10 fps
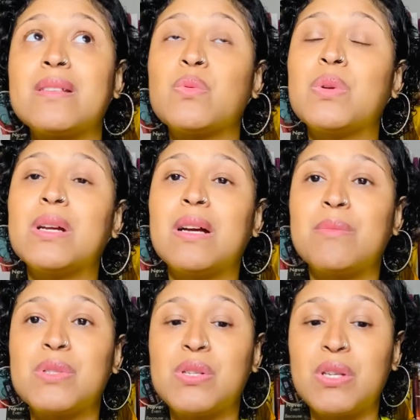this when it
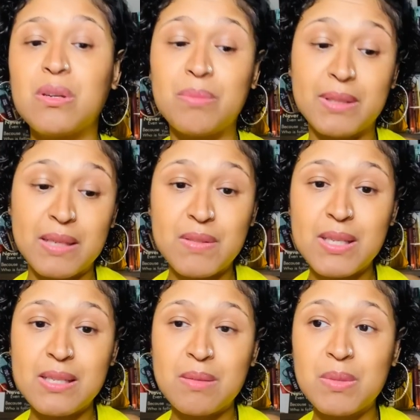comes to your belief
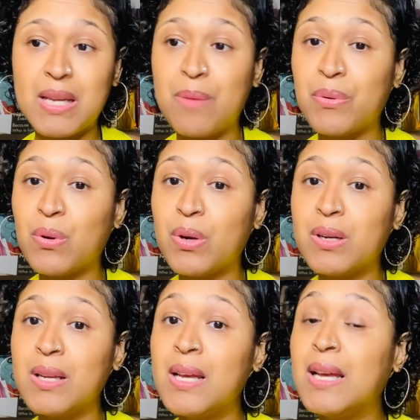systems,
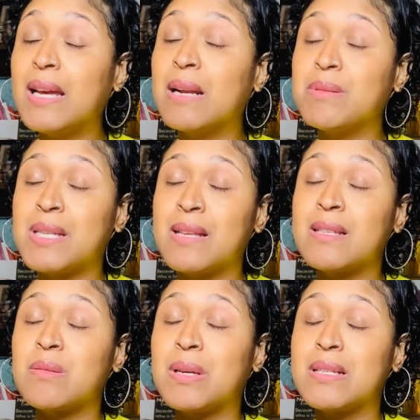Capricorn. And I'm saying
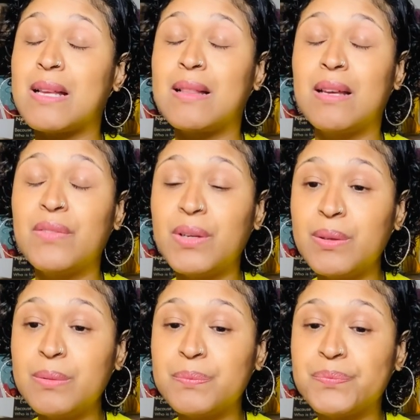this because I love
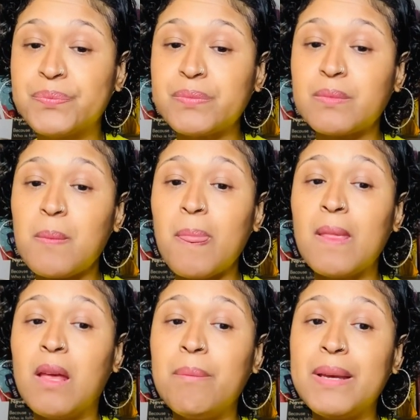you.
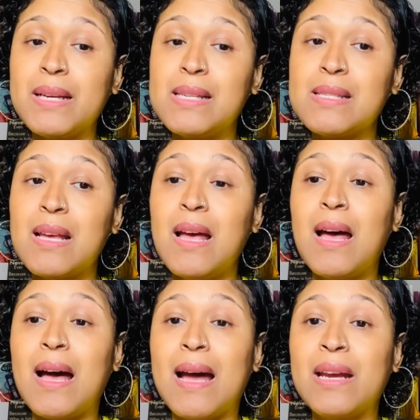And because
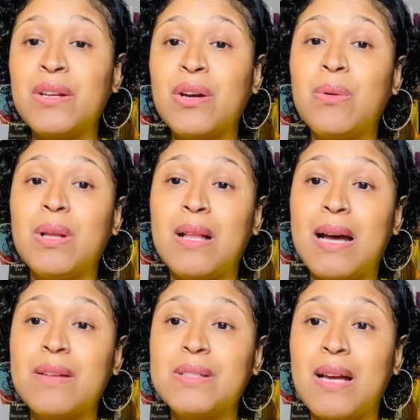I know a
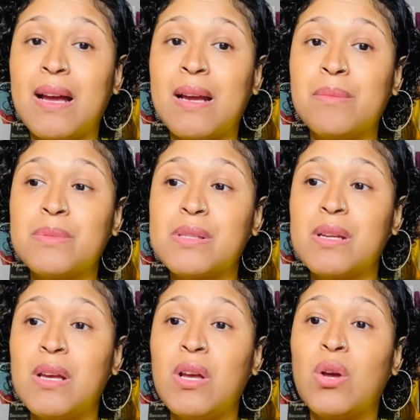lot of times
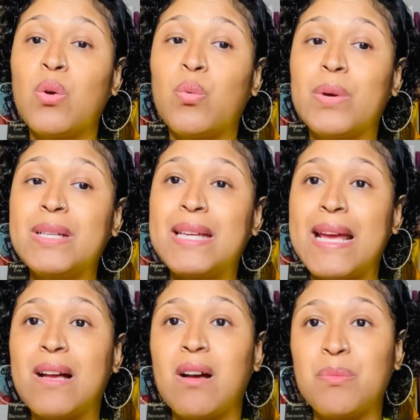we
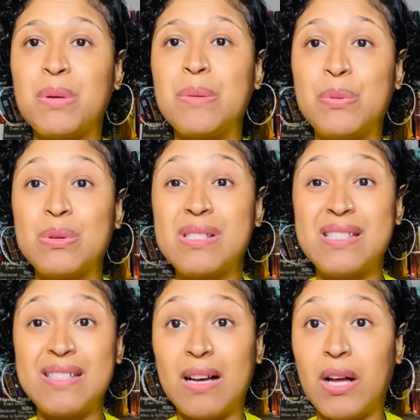take on people's
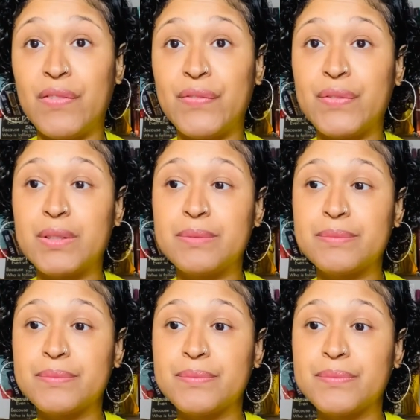stuff.
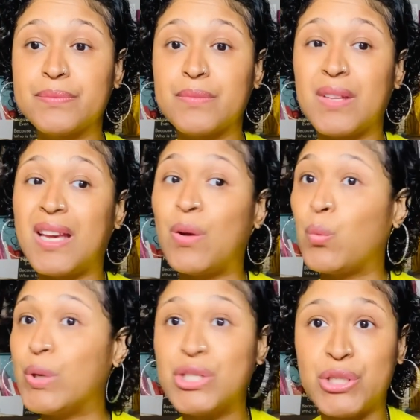And
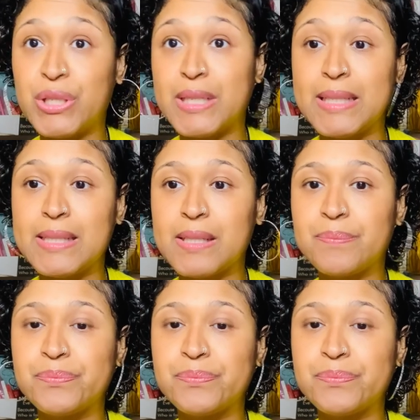we shouldn't.